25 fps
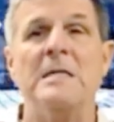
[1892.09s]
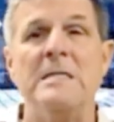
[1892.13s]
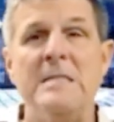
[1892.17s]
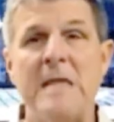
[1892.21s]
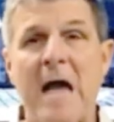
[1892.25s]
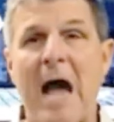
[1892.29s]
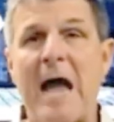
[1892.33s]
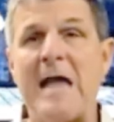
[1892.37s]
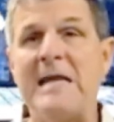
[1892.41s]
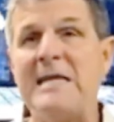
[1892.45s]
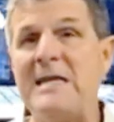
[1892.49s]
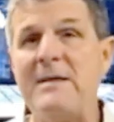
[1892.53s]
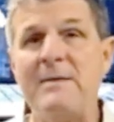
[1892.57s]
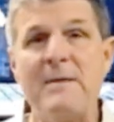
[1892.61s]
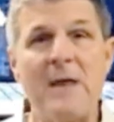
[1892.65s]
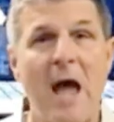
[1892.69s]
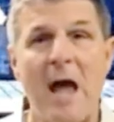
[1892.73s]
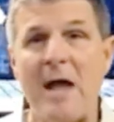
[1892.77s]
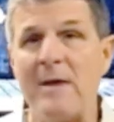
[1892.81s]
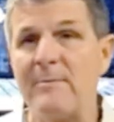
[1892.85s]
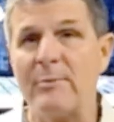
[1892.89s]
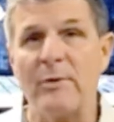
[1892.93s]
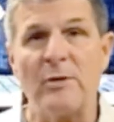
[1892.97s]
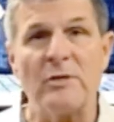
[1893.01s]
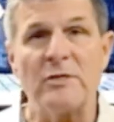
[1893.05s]

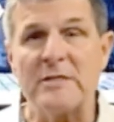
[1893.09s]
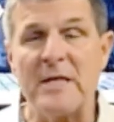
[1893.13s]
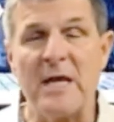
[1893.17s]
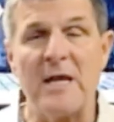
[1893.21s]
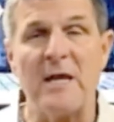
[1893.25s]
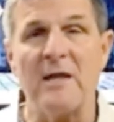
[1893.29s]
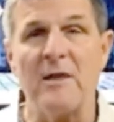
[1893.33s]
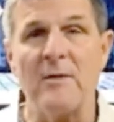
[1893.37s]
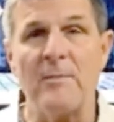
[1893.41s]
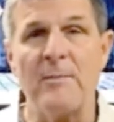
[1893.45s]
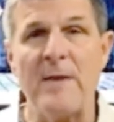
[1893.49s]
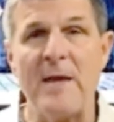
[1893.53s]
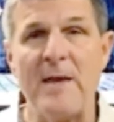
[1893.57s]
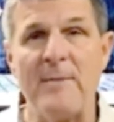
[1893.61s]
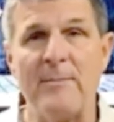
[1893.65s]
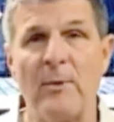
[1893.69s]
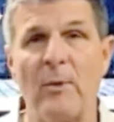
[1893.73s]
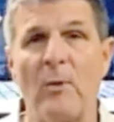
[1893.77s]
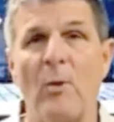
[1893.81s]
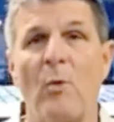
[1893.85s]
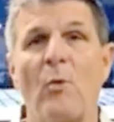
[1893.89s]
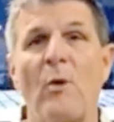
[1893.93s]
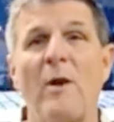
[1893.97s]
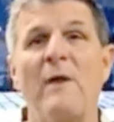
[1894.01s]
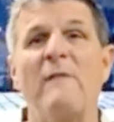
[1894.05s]
99% of the
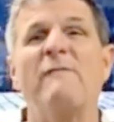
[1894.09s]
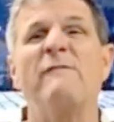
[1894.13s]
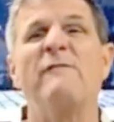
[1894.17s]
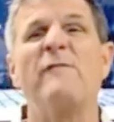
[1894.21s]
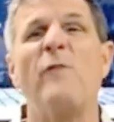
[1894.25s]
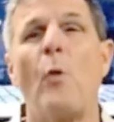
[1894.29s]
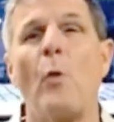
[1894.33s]
people were at